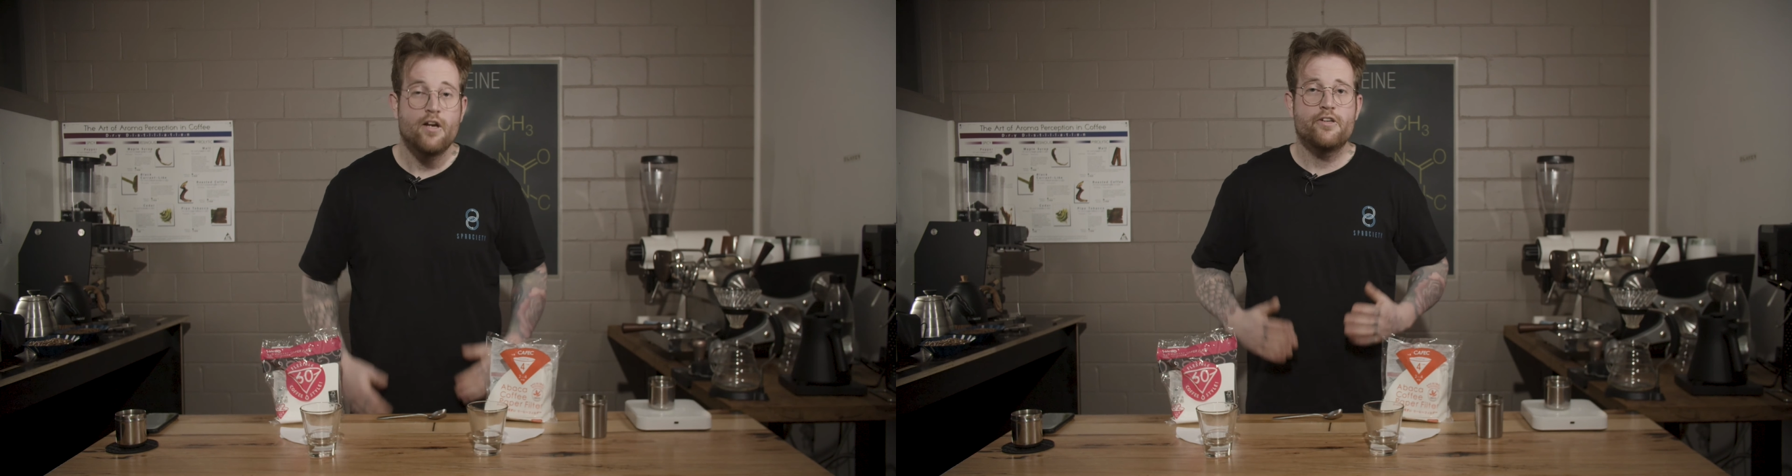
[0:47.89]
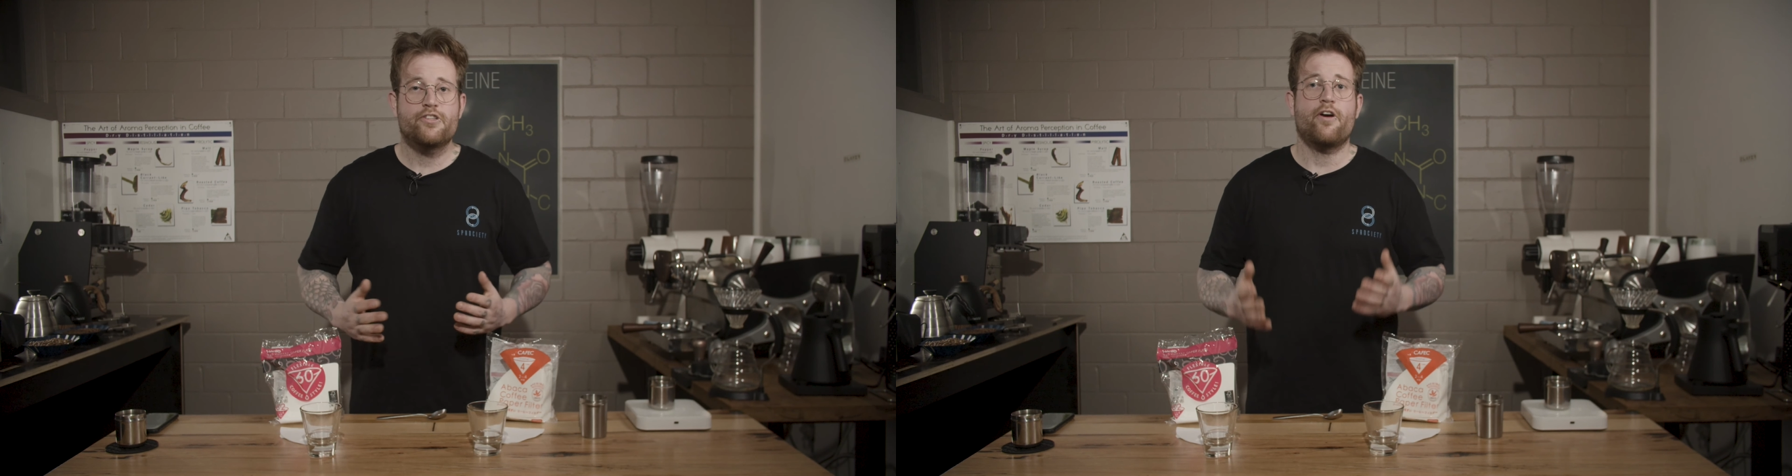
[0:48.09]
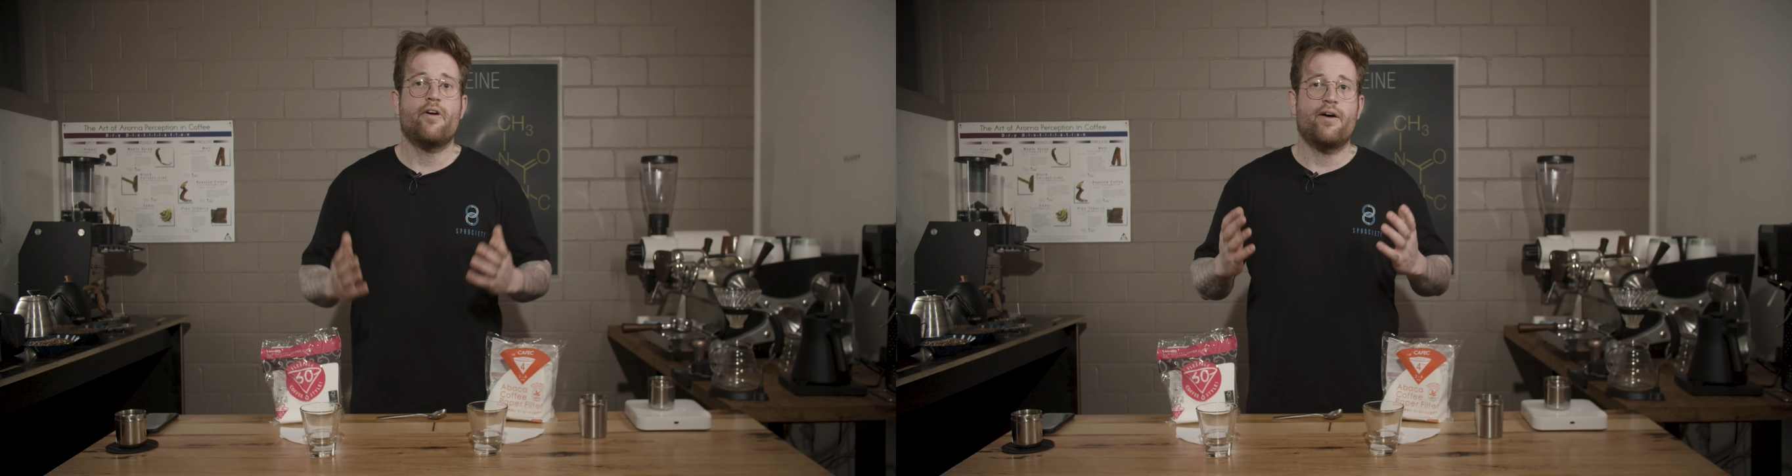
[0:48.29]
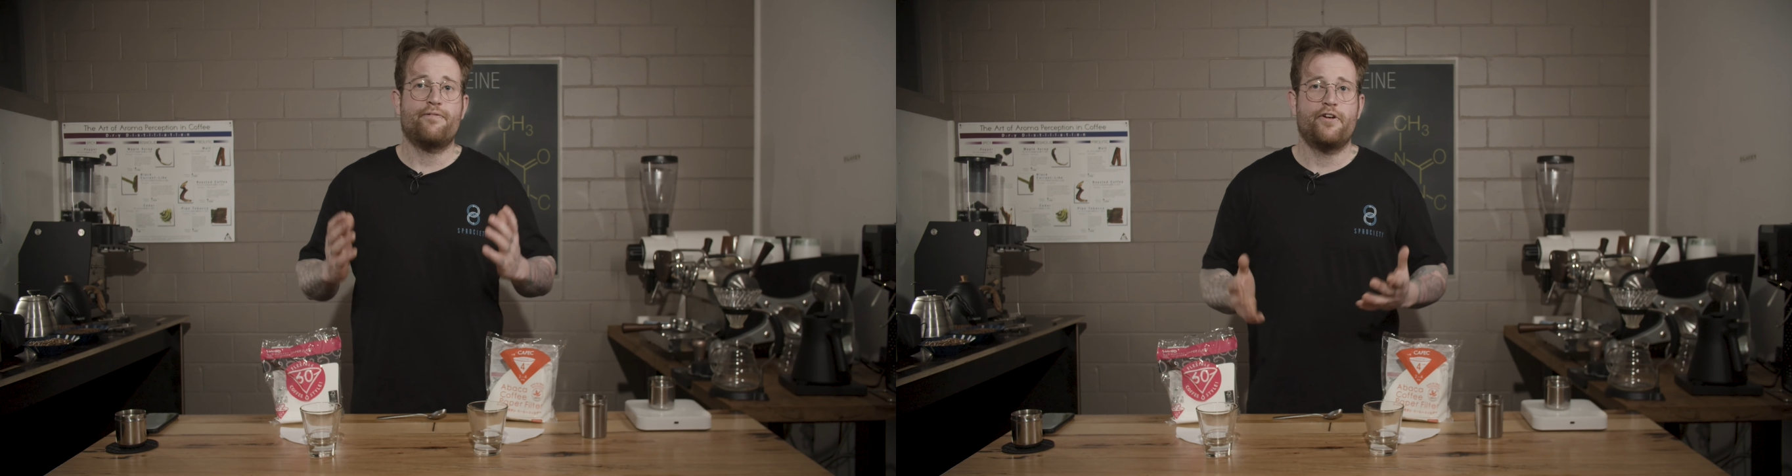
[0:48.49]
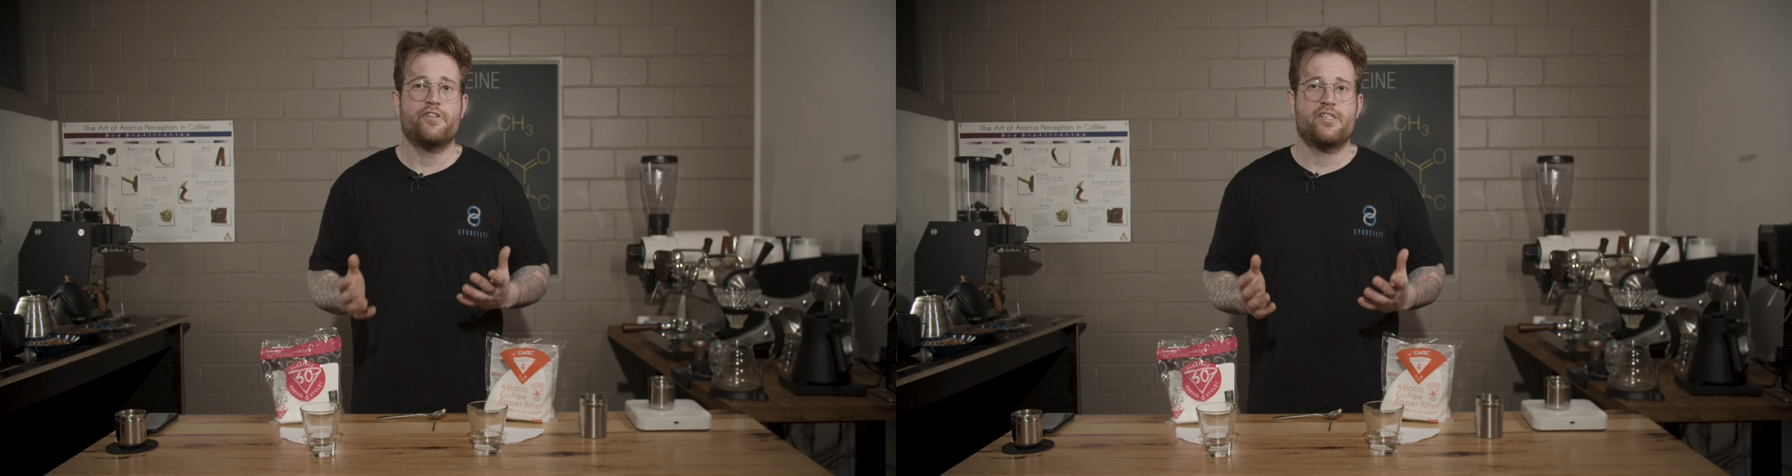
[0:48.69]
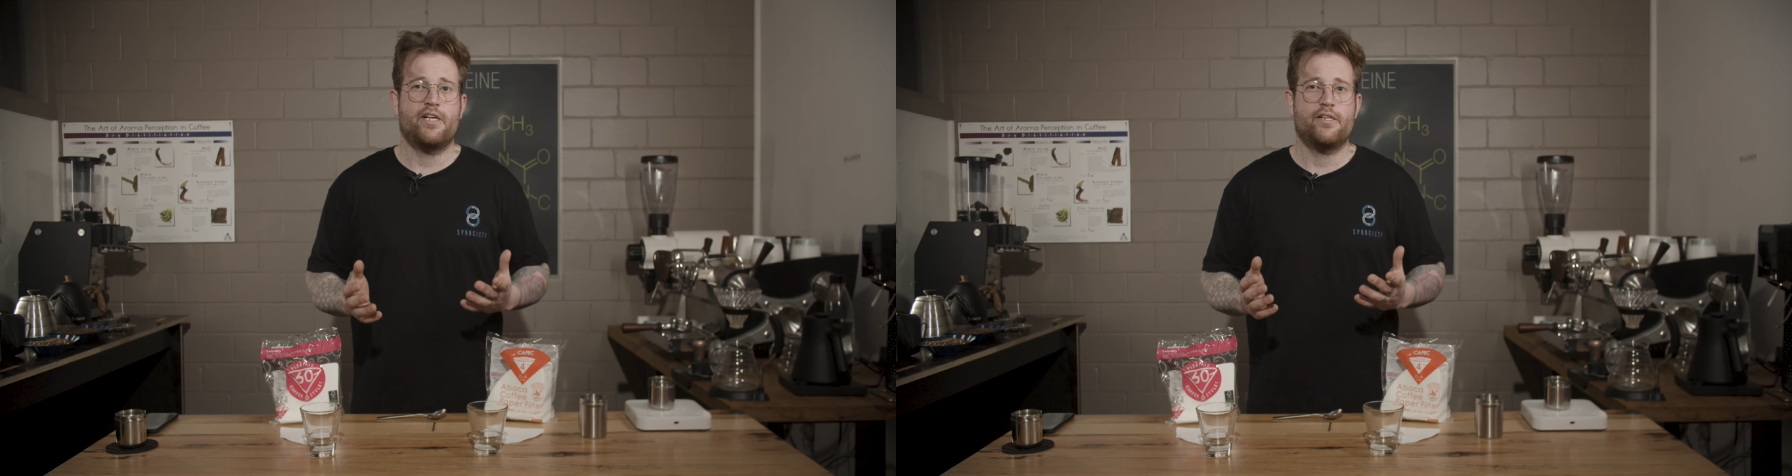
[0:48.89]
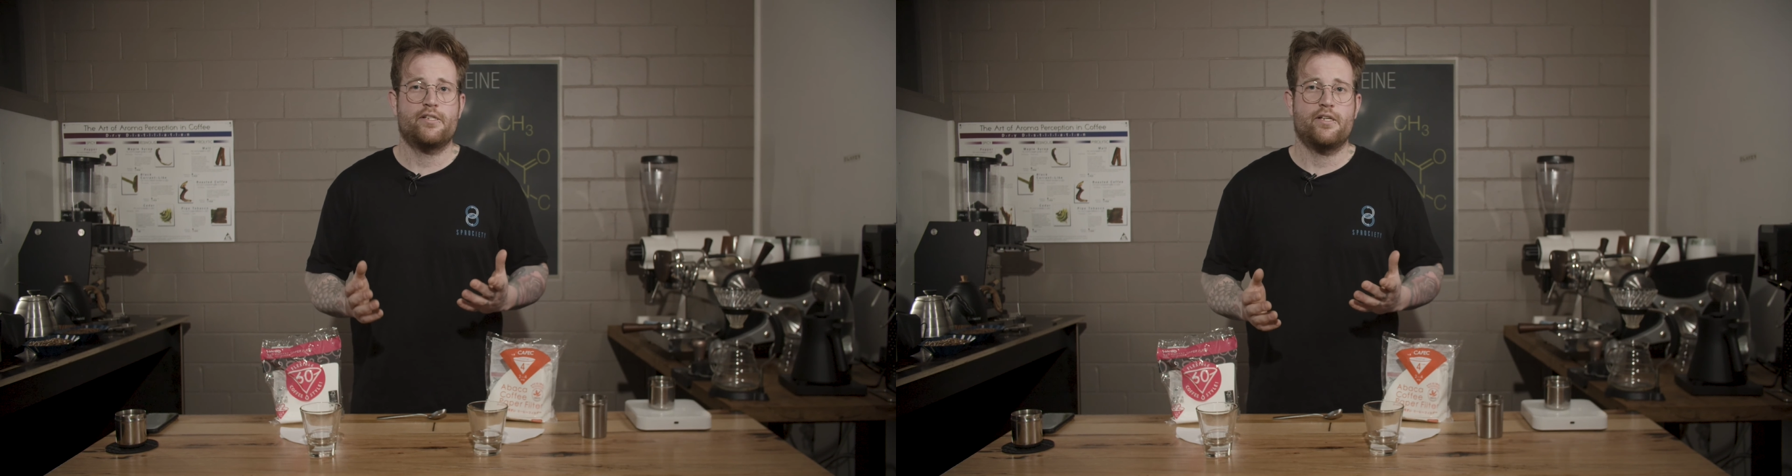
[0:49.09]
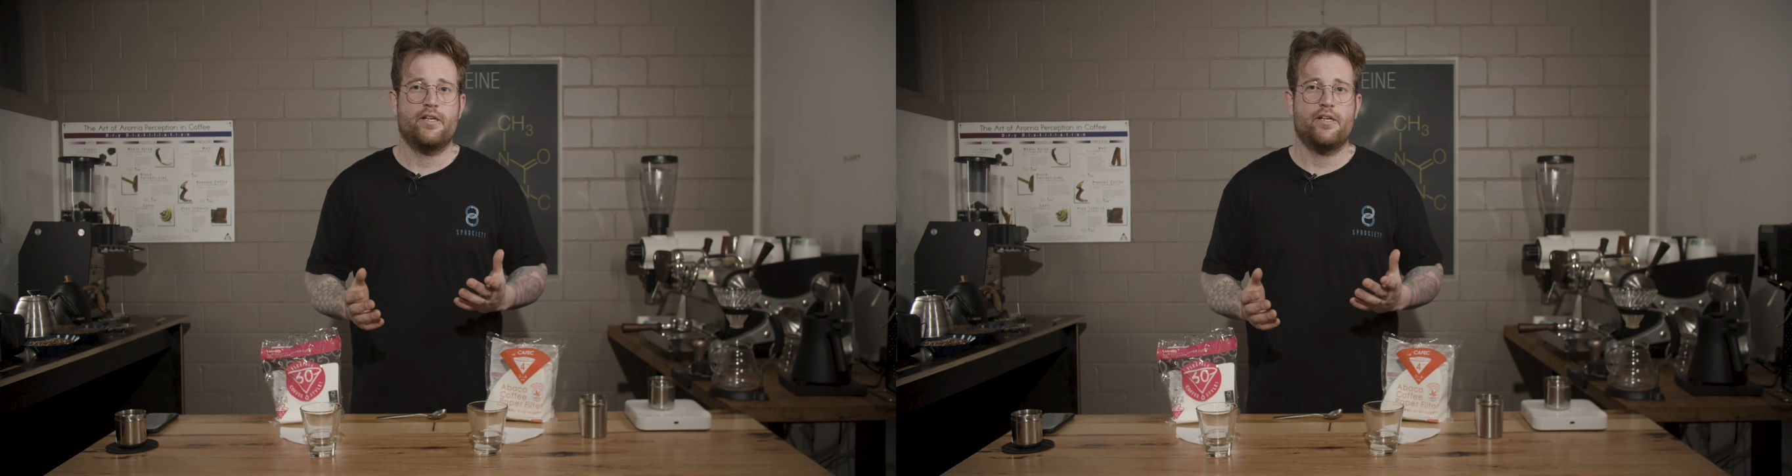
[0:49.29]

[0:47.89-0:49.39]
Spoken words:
So our first test